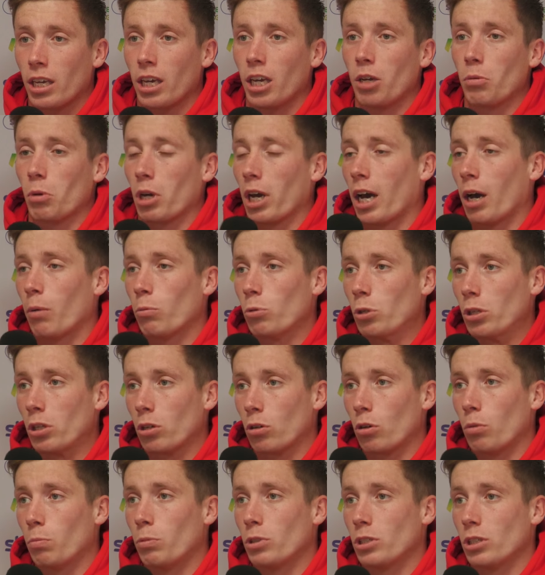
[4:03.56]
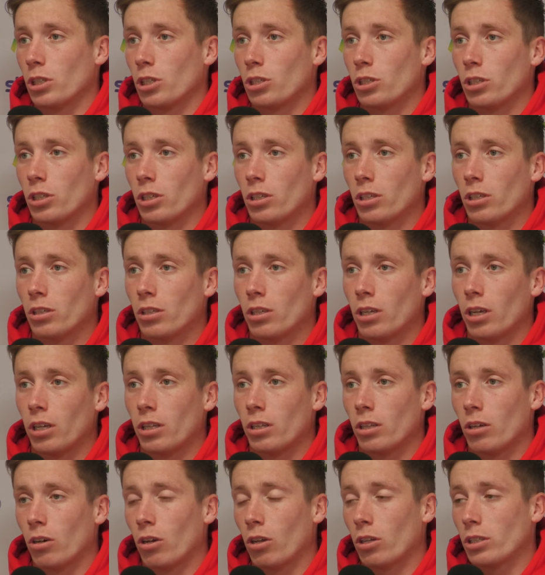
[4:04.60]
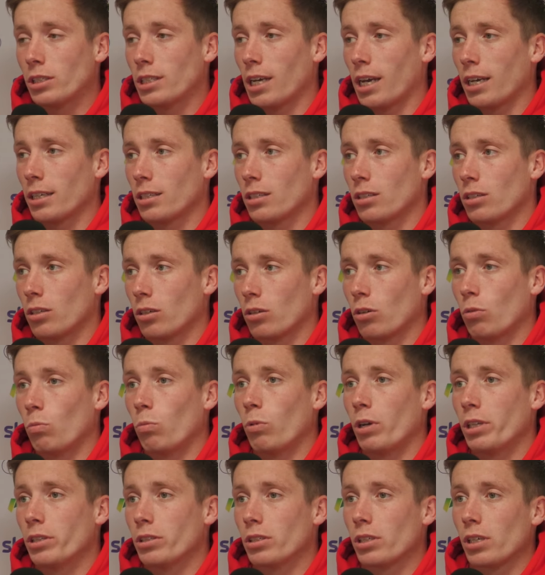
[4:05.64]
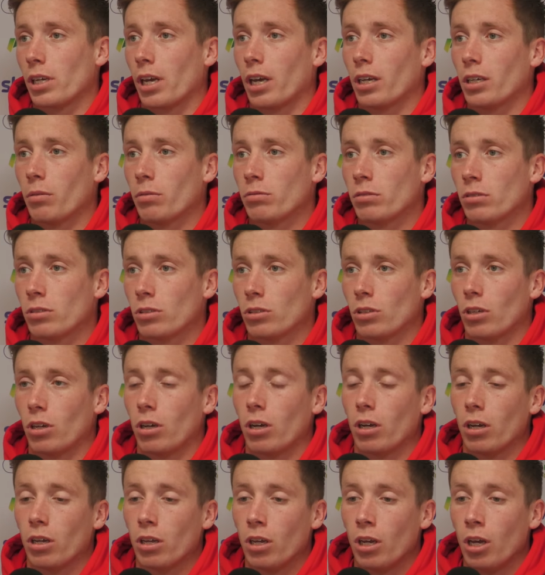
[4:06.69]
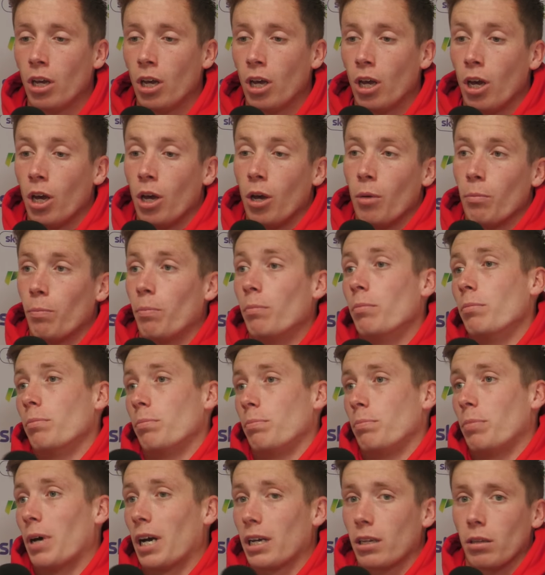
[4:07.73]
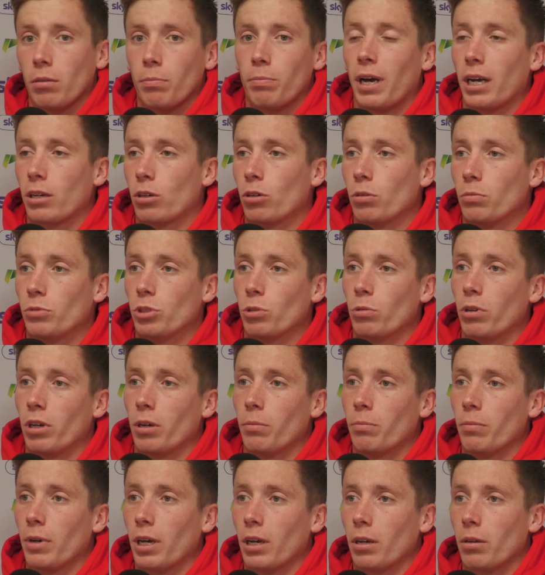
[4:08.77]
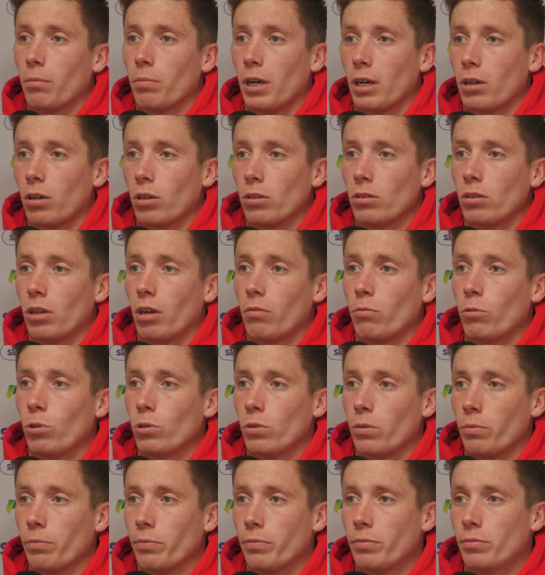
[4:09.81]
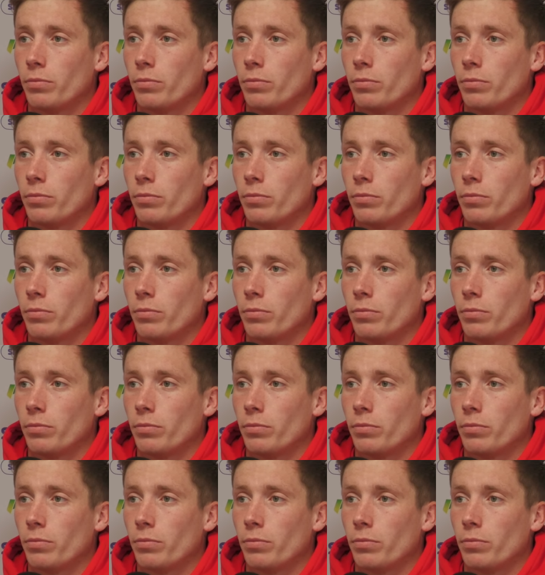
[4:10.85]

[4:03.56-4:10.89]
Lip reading: keep calm in a good position, and all it takes is a good win to get you sort of back up to it and back on that run.